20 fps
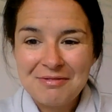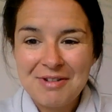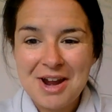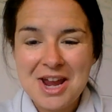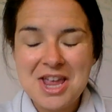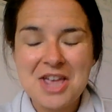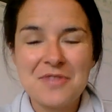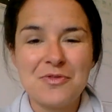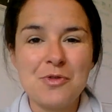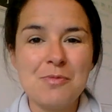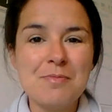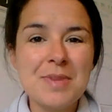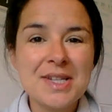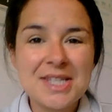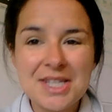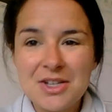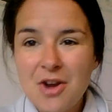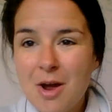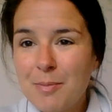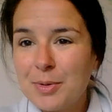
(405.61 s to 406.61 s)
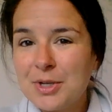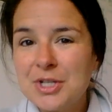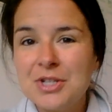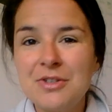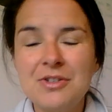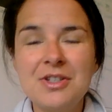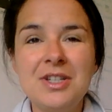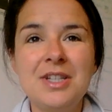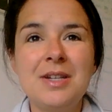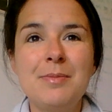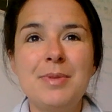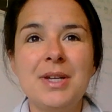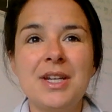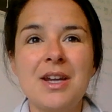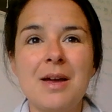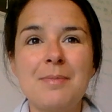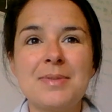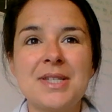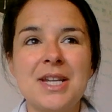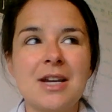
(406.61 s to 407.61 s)
right? If you miss an opportunity to be
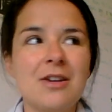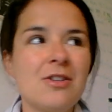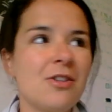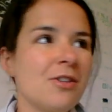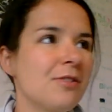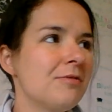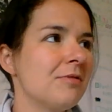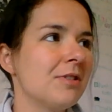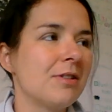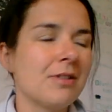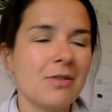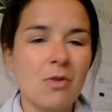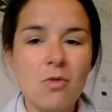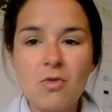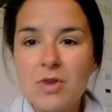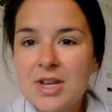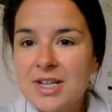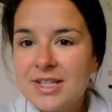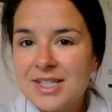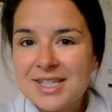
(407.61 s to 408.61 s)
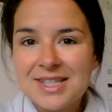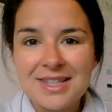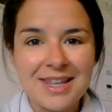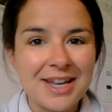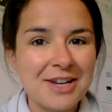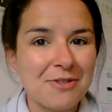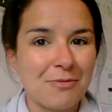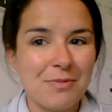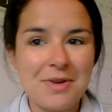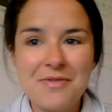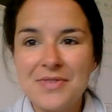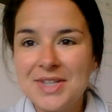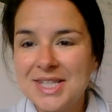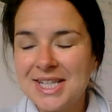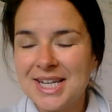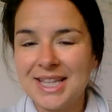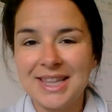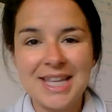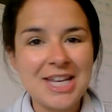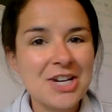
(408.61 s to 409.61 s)
an upstander, you can always like
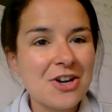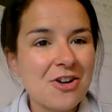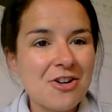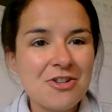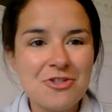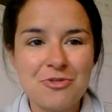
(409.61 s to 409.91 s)
revisit it later.